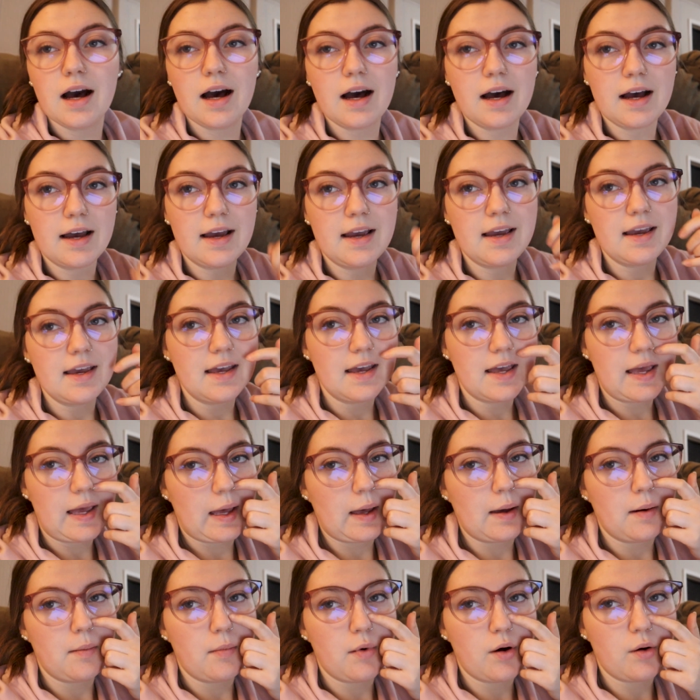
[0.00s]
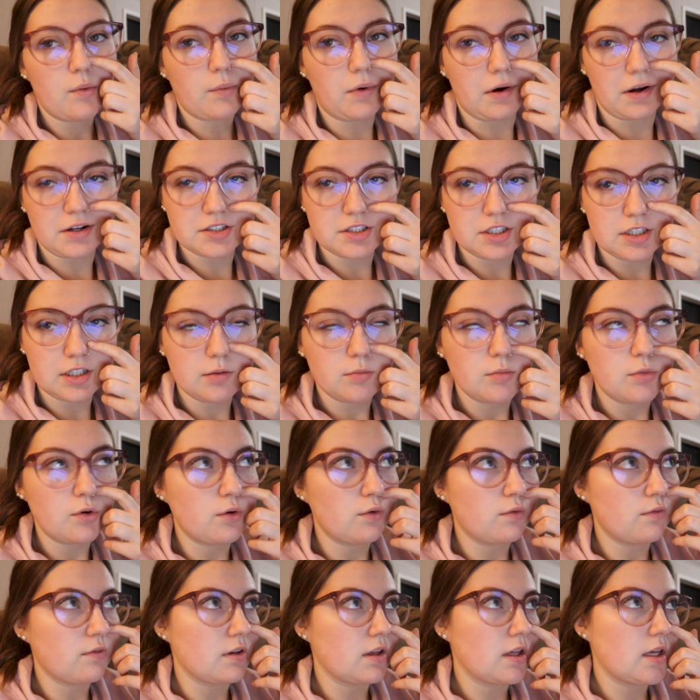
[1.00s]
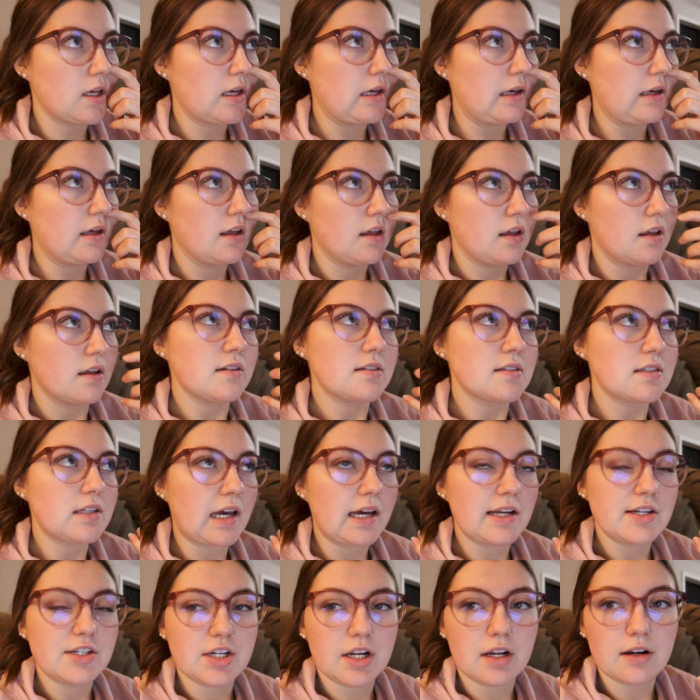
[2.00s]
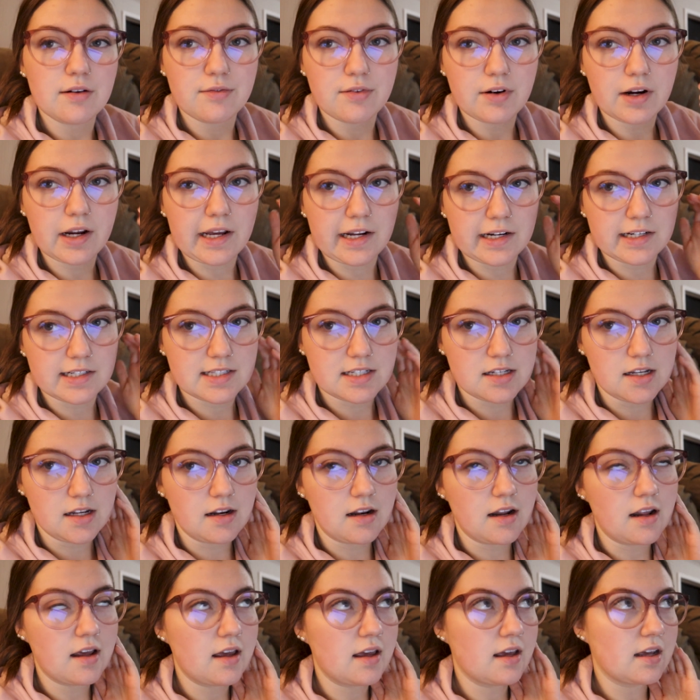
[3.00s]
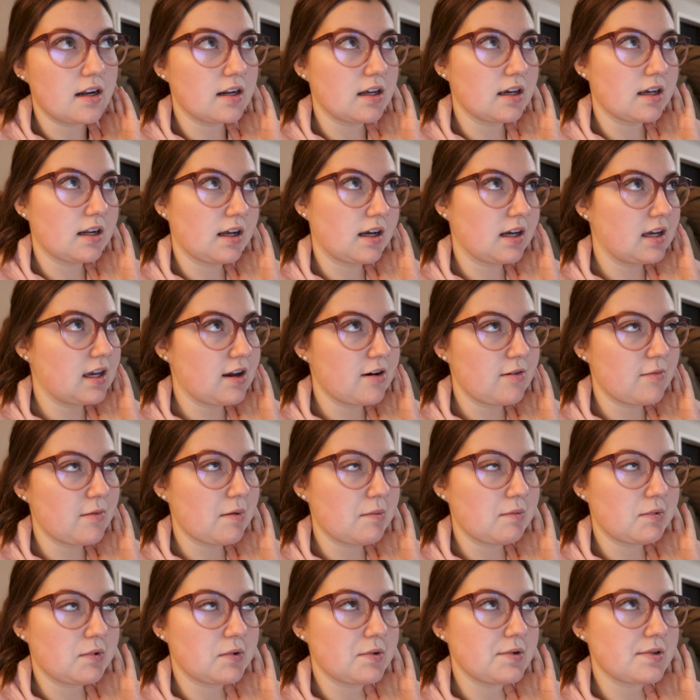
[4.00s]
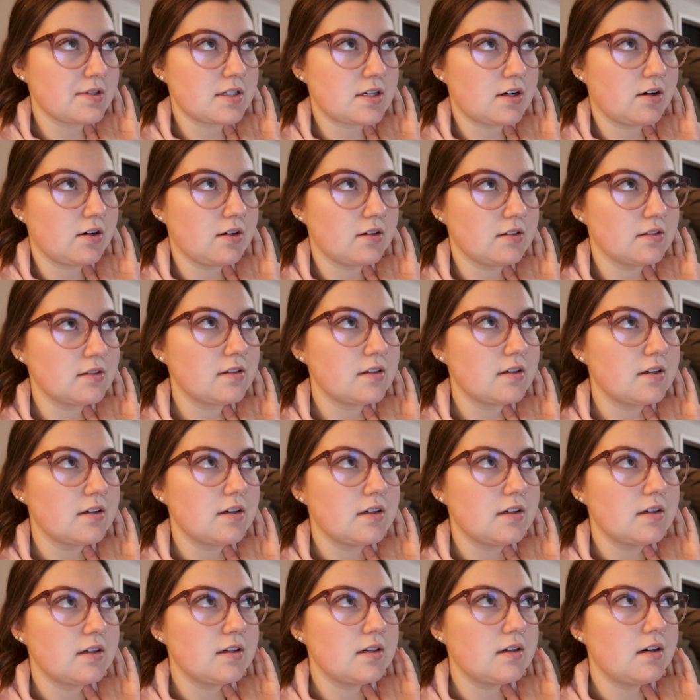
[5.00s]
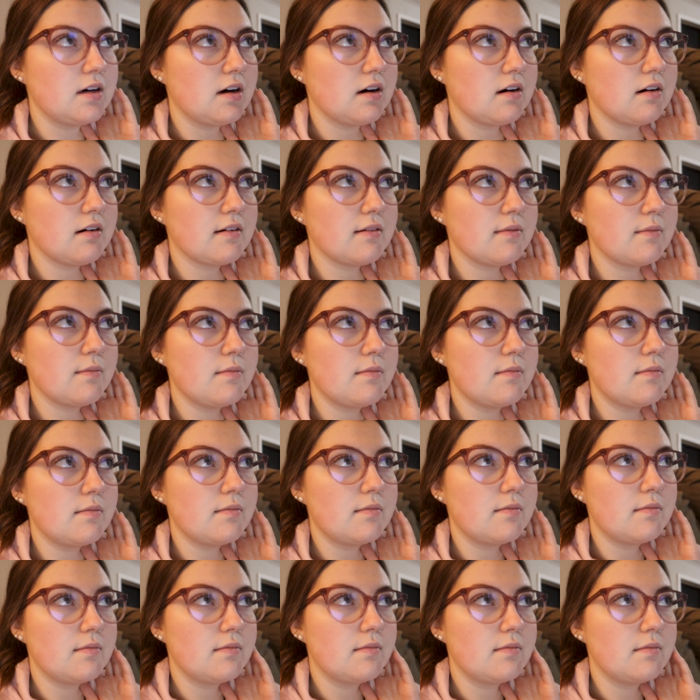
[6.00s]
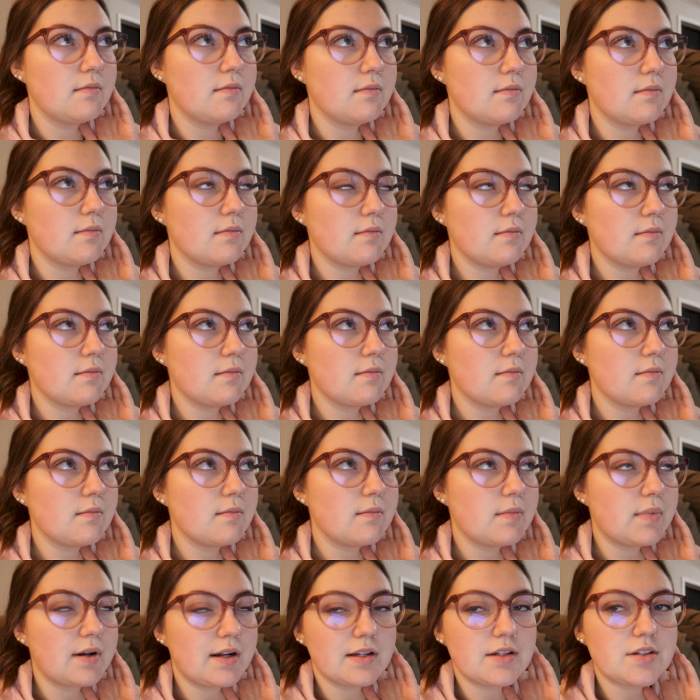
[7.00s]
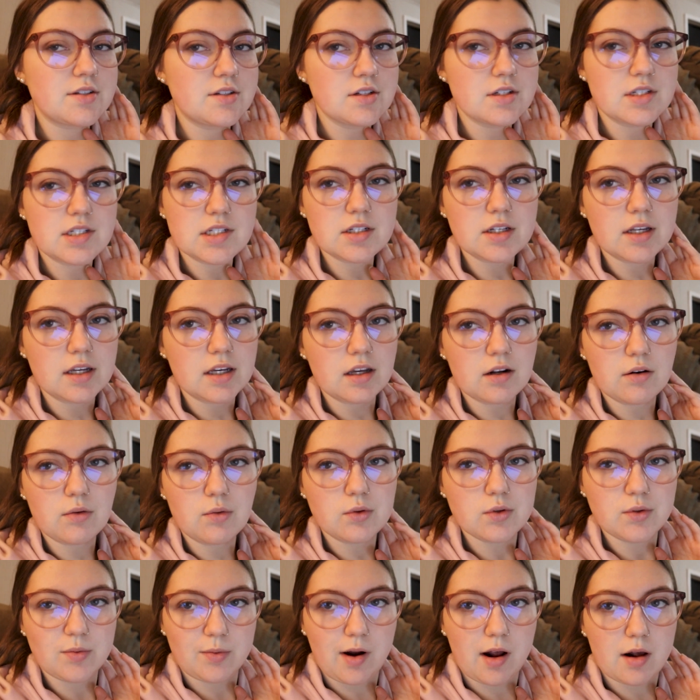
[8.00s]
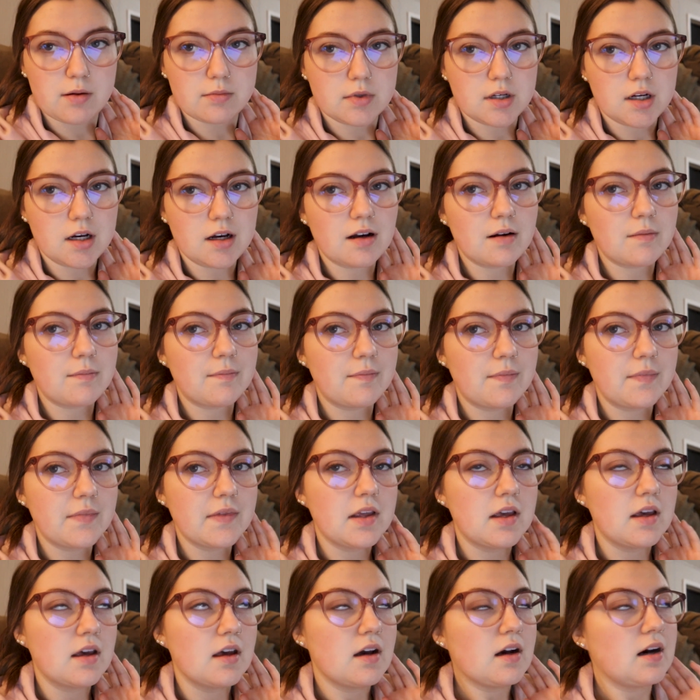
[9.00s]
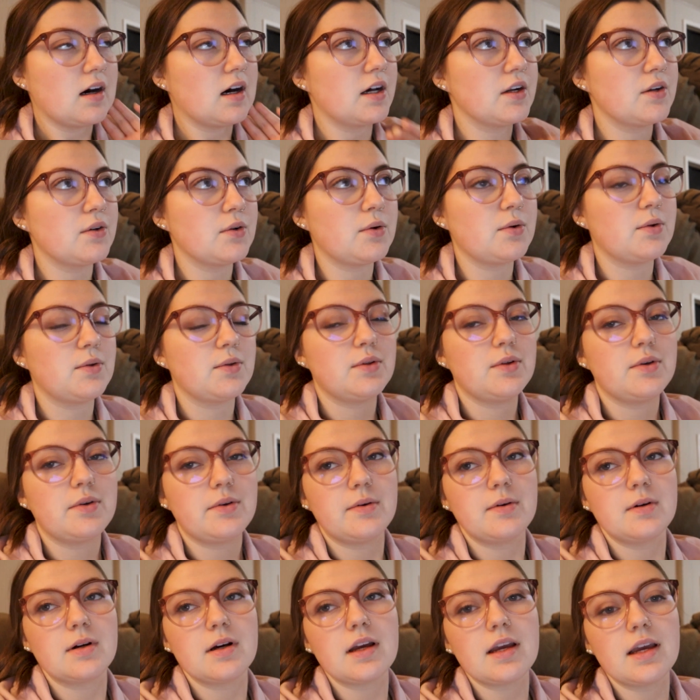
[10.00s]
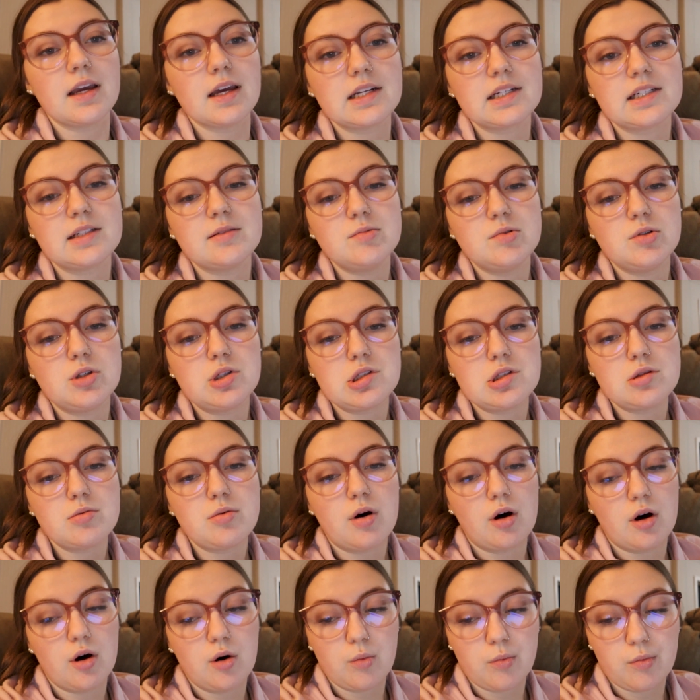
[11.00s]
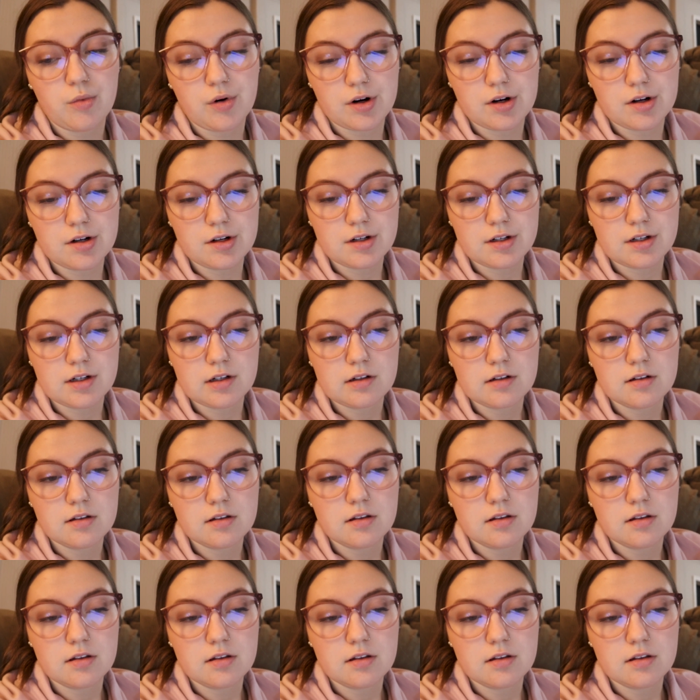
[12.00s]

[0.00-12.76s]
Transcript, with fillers: I am watching a movie. It's got Jennifer Aniston in it. I can't remember what it's called. Um, but it's just like an old rom com on Hulu. And I'm doing some homework.